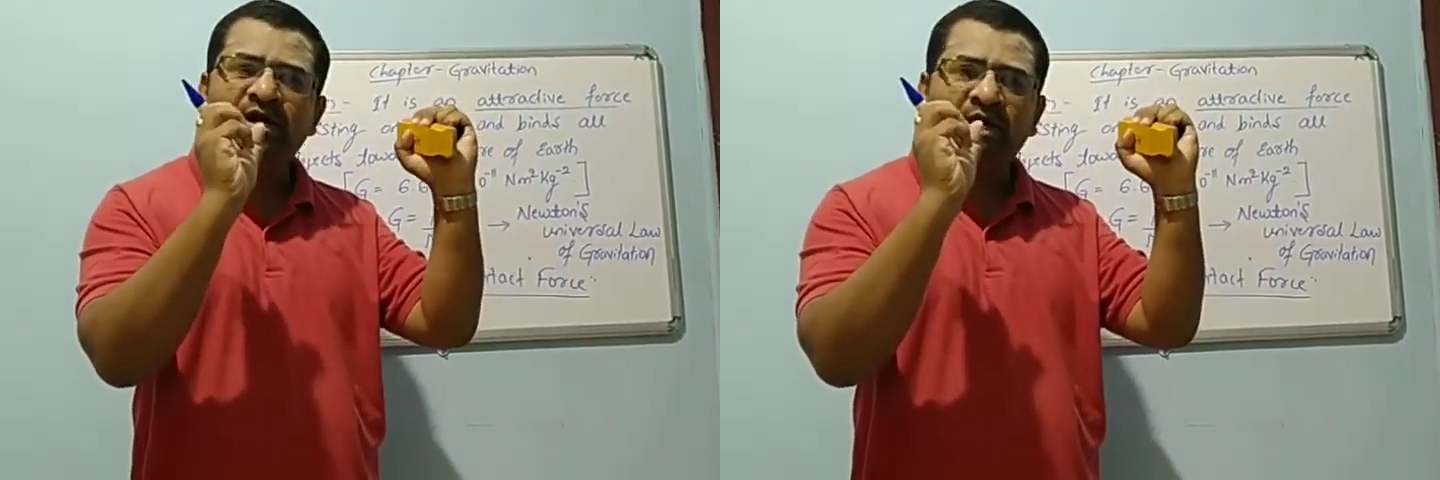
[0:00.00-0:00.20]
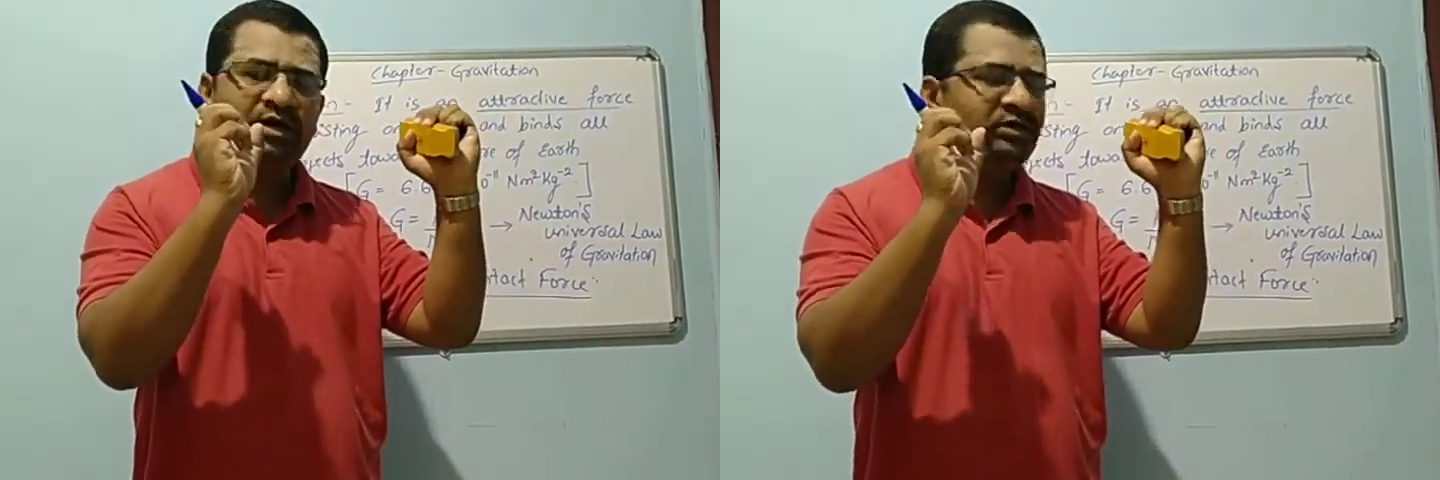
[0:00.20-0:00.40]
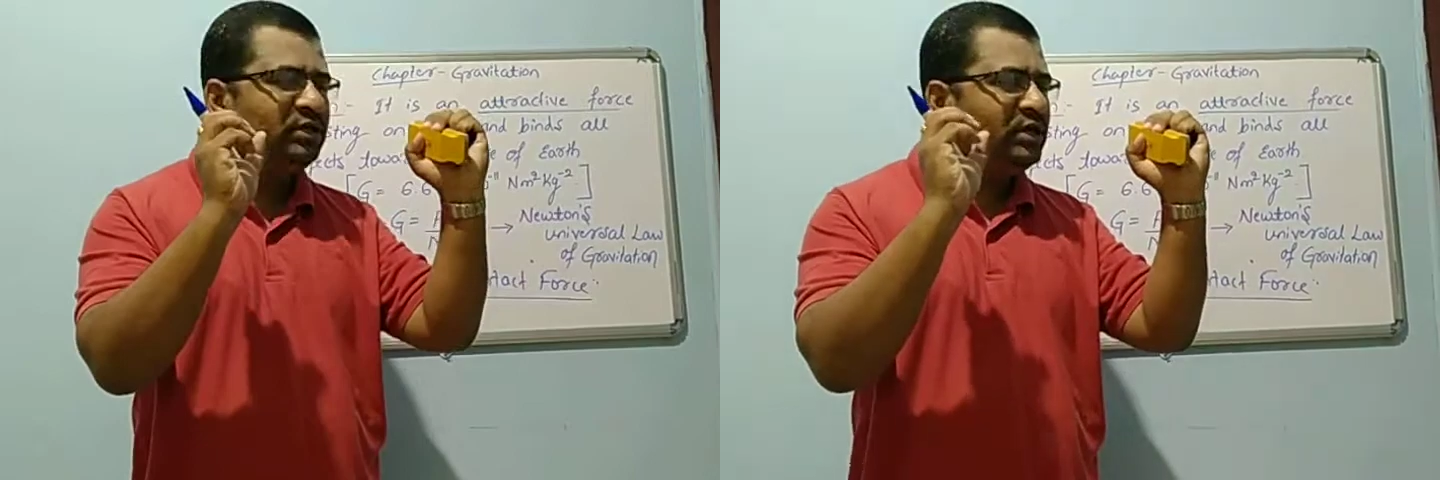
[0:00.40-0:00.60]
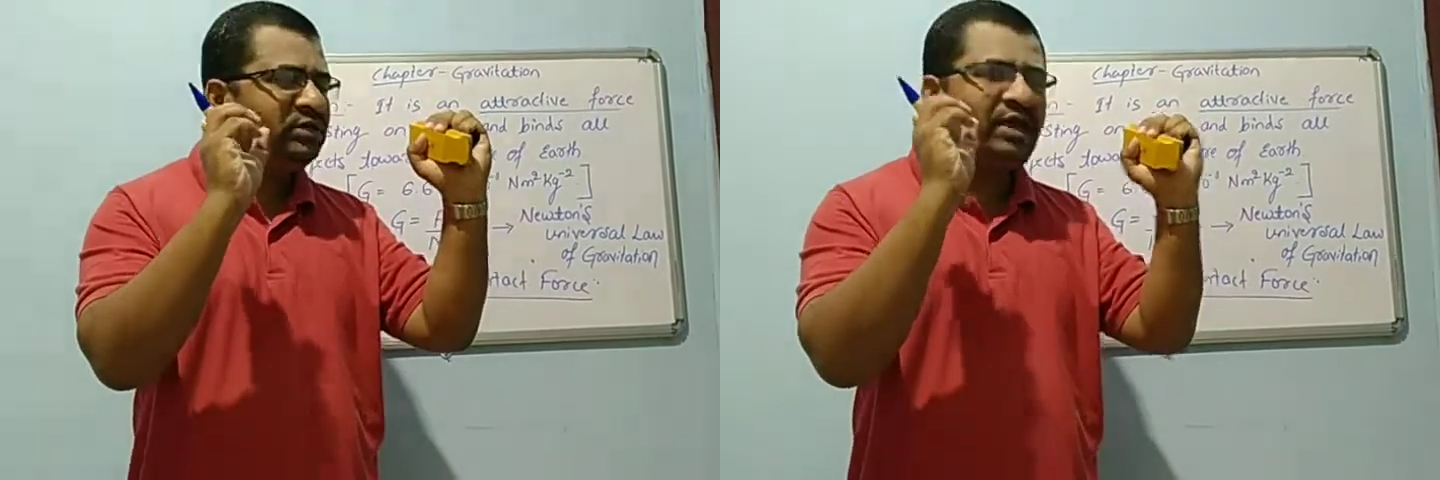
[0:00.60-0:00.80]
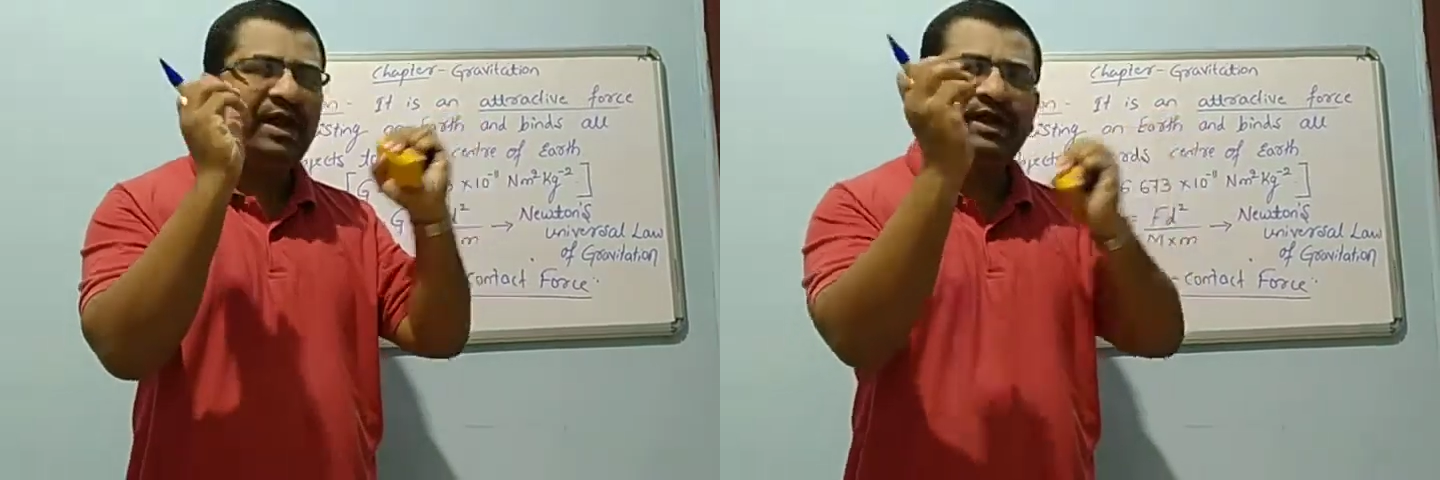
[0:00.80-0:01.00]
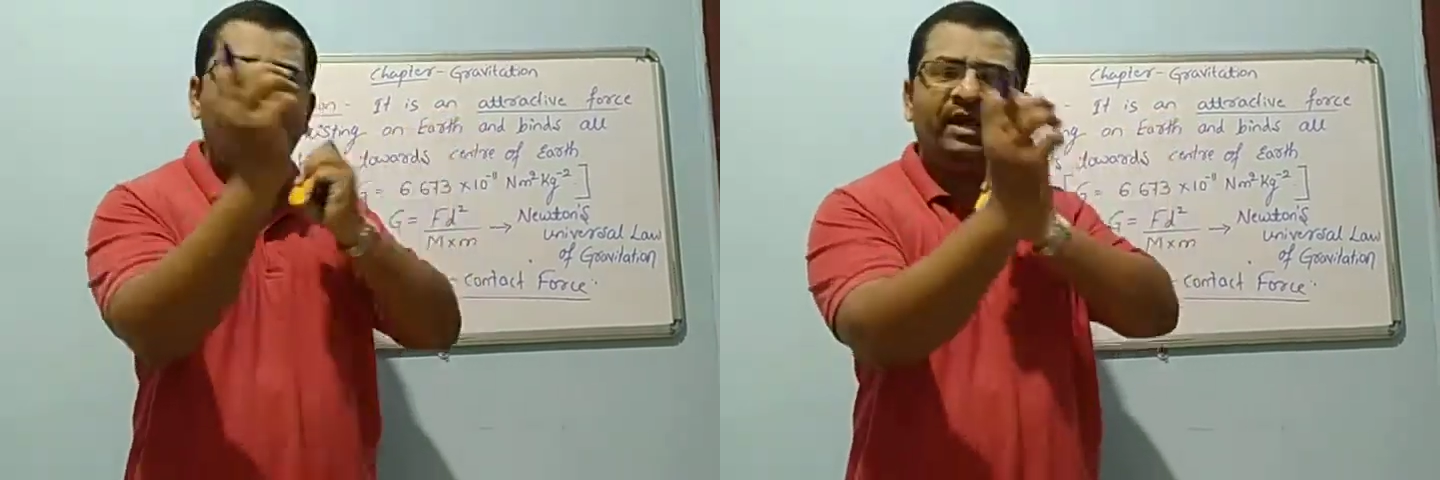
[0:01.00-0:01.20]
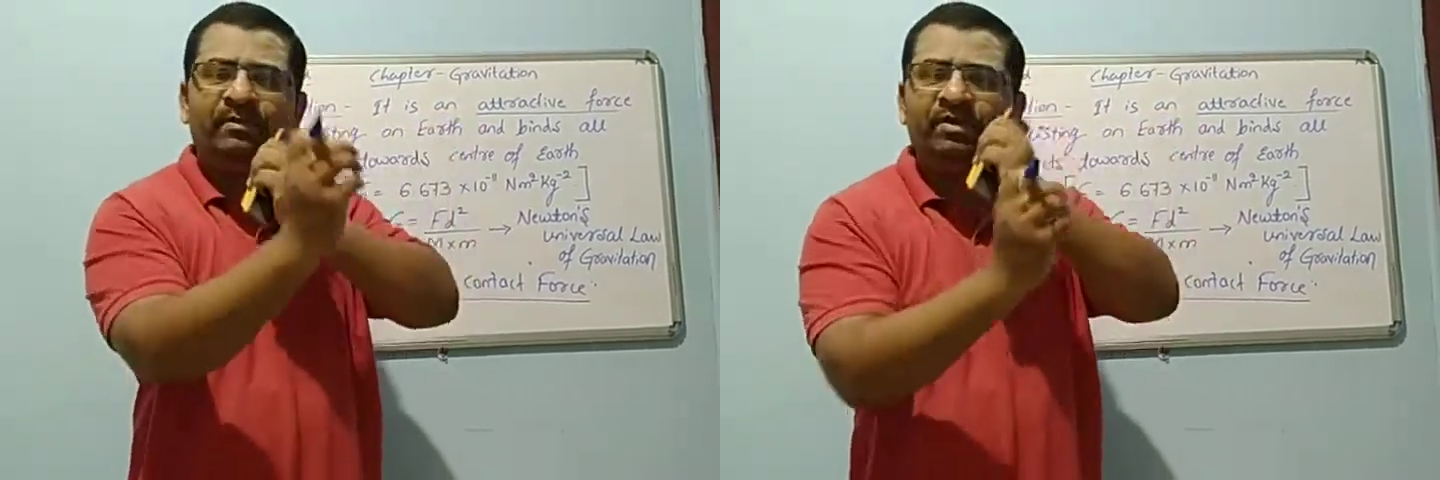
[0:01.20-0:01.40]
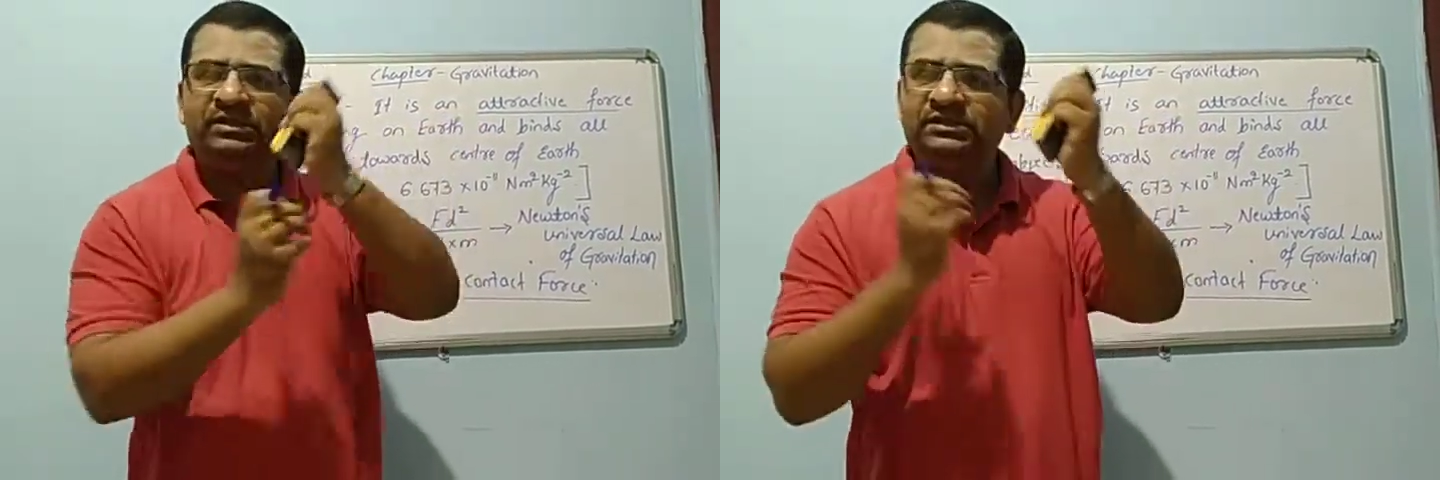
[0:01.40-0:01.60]
earth that
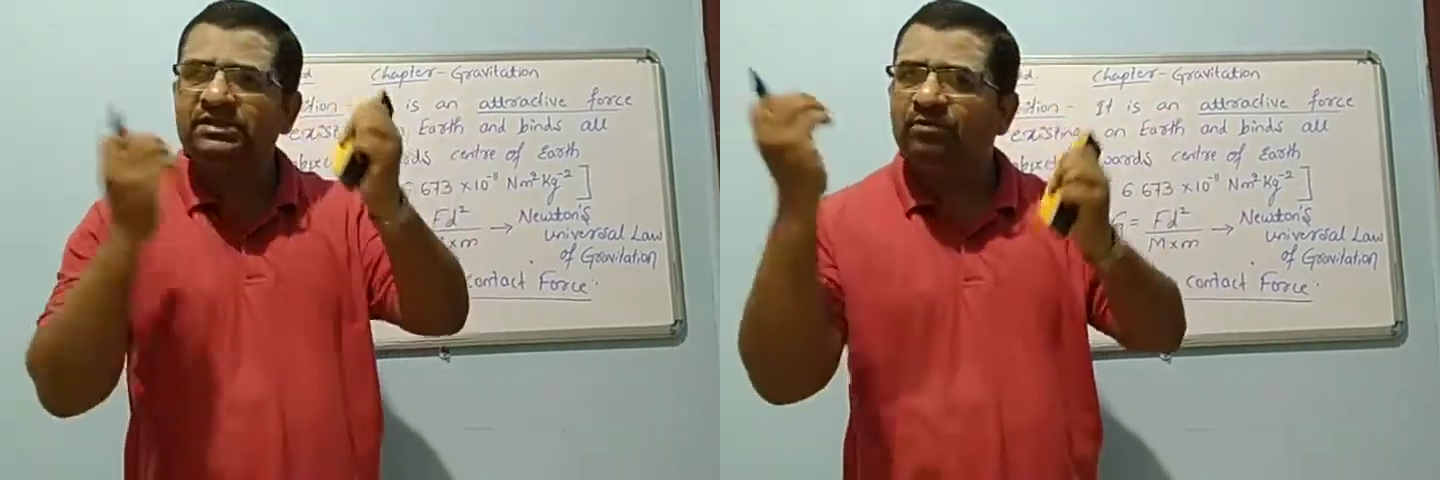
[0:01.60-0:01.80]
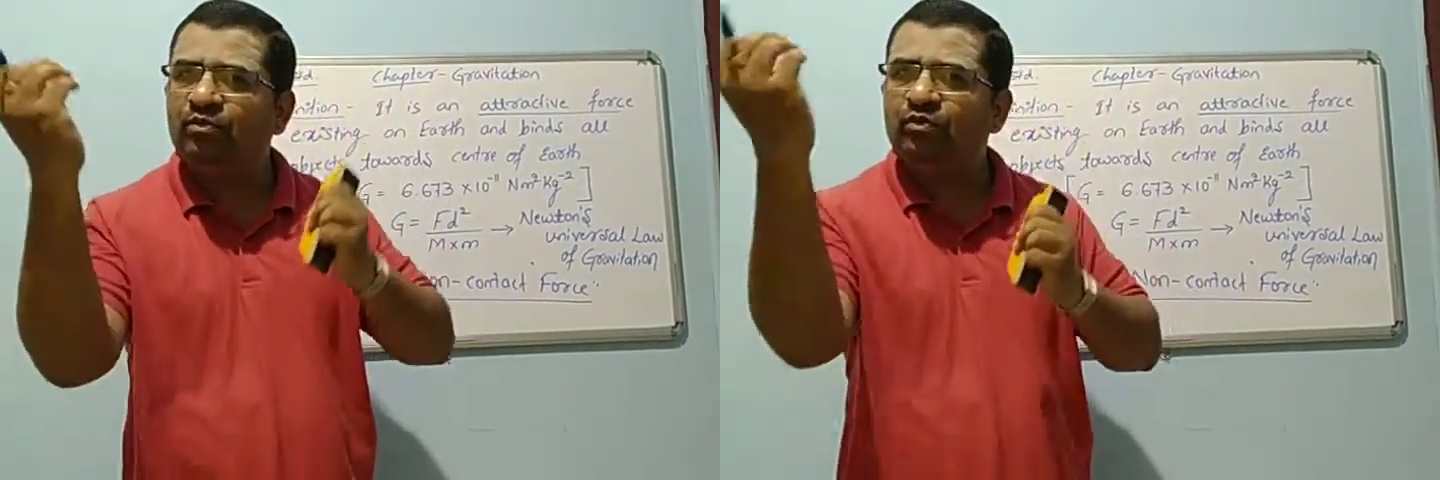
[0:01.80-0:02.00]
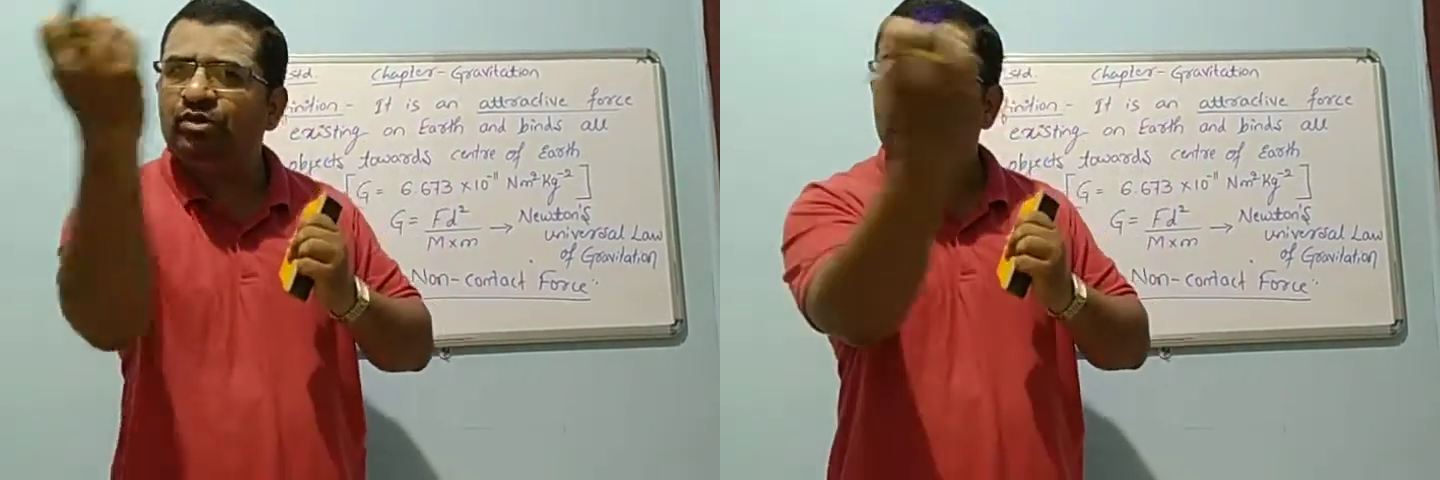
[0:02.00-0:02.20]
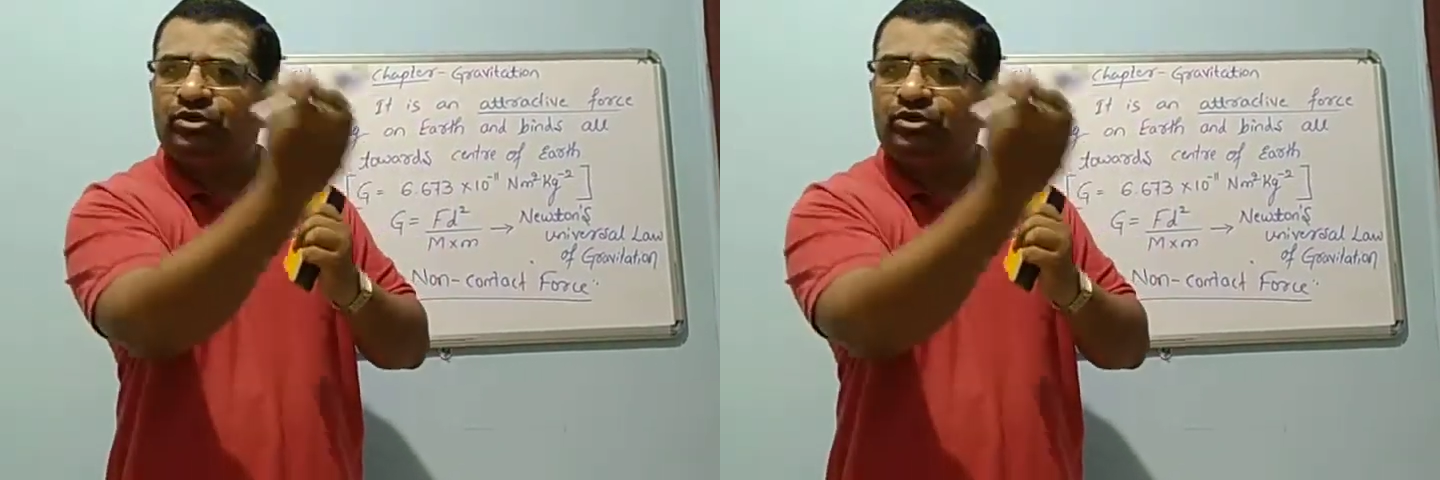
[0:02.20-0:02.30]
enables the moon